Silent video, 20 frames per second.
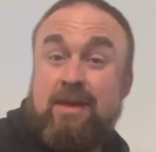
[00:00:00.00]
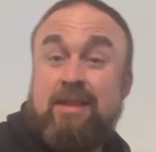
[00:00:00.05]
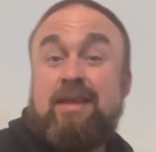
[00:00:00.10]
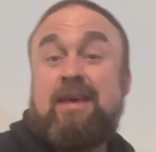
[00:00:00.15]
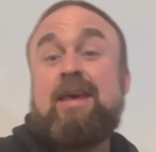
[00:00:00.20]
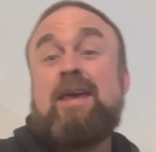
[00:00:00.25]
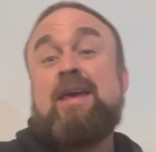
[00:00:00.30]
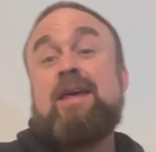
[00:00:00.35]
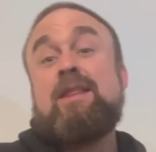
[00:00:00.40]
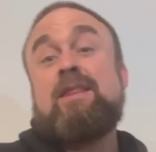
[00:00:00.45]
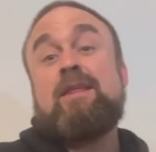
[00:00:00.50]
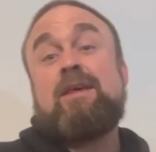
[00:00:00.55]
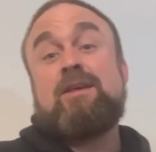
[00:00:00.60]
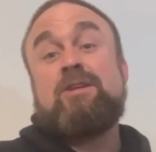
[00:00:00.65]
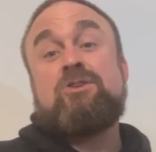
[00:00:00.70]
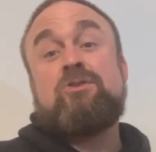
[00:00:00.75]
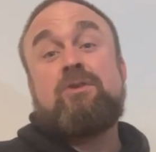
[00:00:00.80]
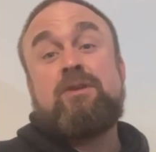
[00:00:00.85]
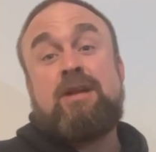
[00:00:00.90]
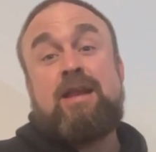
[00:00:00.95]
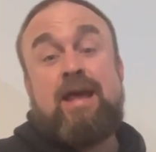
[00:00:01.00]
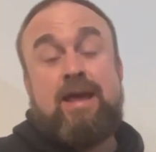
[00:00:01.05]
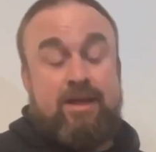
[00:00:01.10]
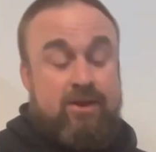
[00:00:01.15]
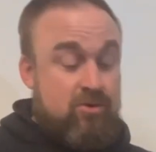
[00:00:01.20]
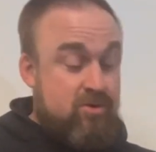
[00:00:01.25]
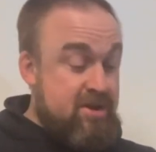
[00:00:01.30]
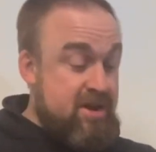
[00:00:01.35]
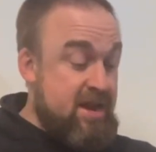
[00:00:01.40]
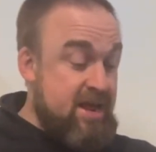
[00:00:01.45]
The key thing is
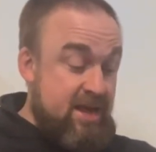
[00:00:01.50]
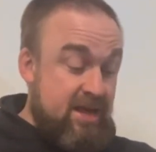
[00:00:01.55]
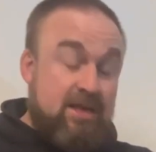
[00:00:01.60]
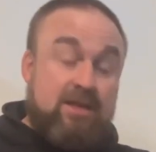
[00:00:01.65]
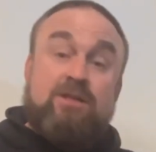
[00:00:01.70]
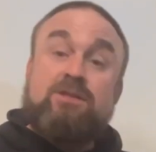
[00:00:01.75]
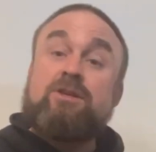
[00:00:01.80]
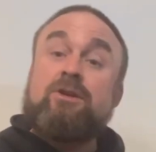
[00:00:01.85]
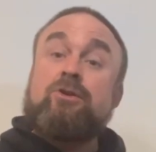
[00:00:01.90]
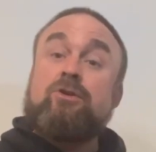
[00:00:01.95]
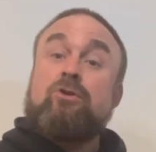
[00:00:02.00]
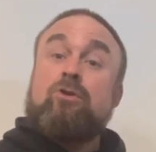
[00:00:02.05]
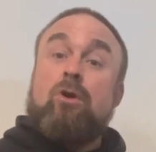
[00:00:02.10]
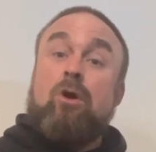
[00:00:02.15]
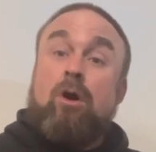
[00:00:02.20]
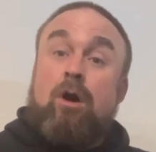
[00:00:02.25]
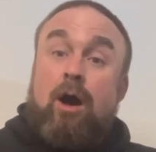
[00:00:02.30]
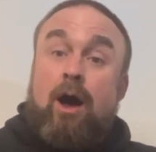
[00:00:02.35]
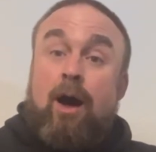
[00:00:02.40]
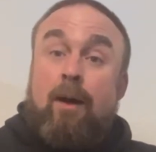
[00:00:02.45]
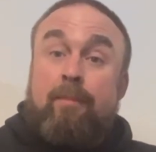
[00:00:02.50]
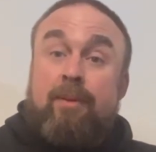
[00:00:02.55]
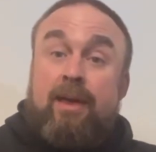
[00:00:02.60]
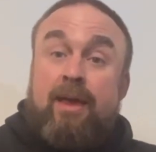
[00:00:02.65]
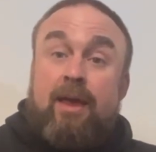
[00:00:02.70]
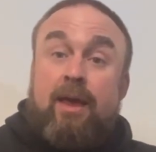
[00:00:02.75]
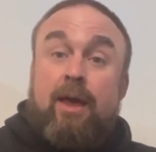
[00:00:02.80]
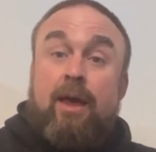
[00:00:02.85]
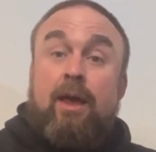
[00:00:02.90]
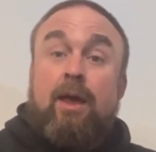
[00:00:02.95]
your knees are not up
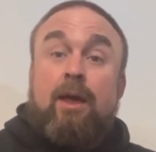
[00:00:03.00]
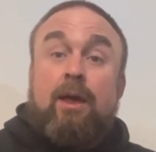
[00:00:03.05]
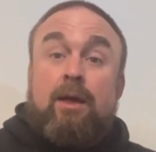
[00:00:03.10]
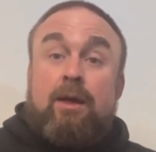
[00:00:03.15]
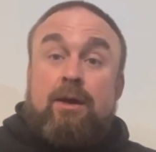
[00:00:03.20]
here,